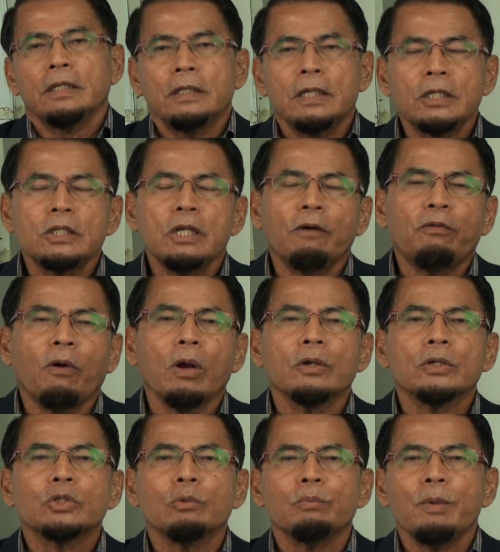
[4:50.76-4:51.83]
teach their
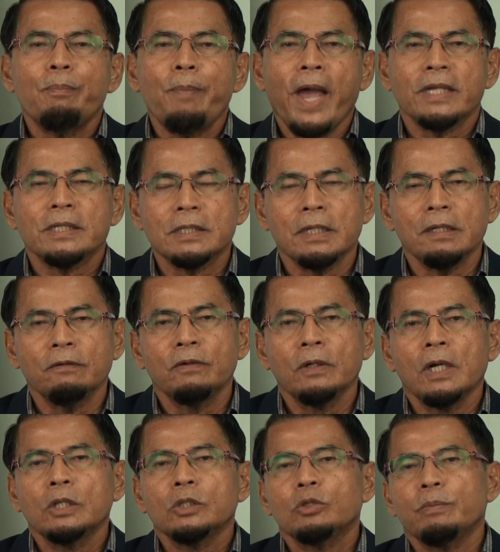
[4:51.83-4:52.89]
followers to be passive,
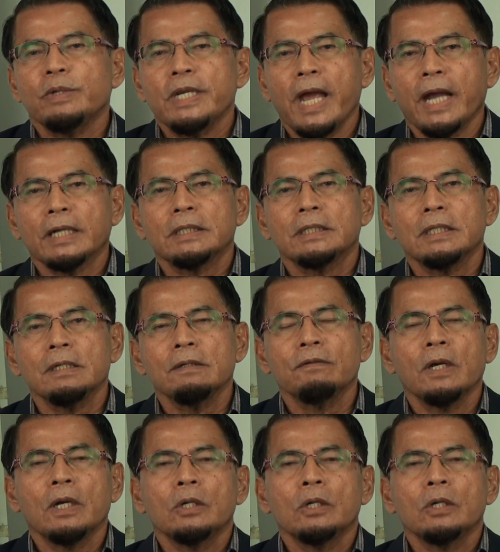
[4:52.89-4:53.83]
to be negative,